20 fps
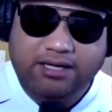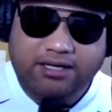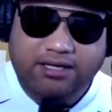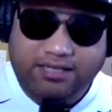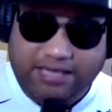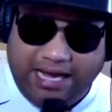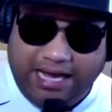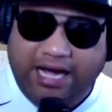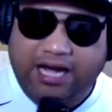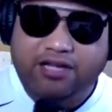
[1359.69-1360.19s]

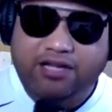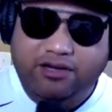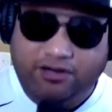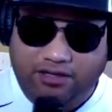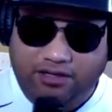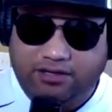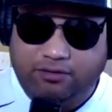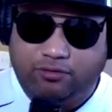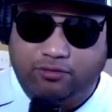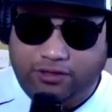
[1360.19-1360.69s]
Now
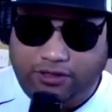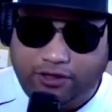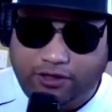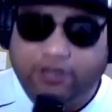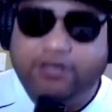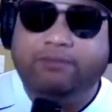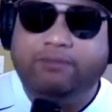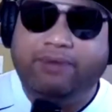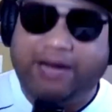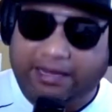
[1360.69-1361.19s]
you're
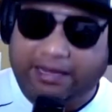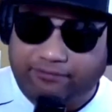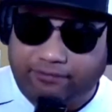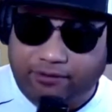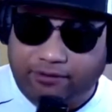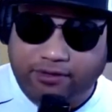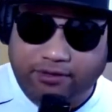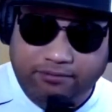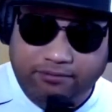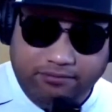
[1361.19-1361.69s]
the
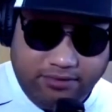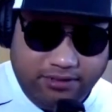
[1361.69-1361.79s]
platform.